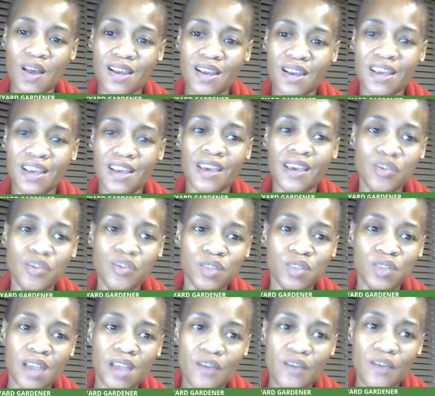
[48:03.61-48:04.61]
Can you
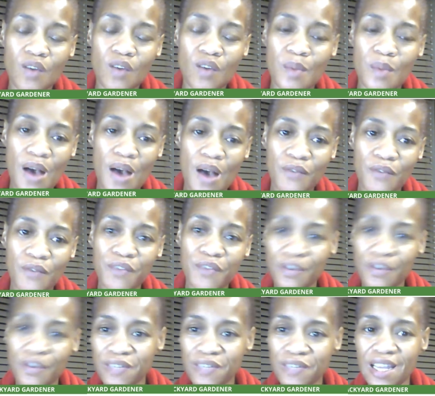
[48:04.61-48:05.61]
stay for about
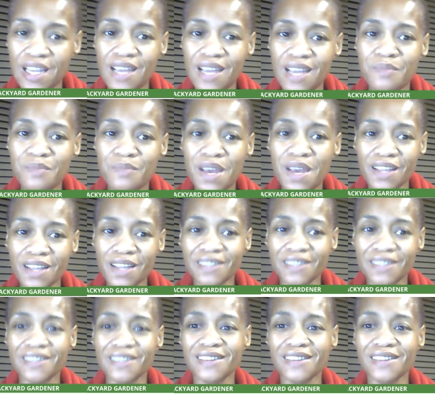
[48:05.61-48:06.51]
15 minutes?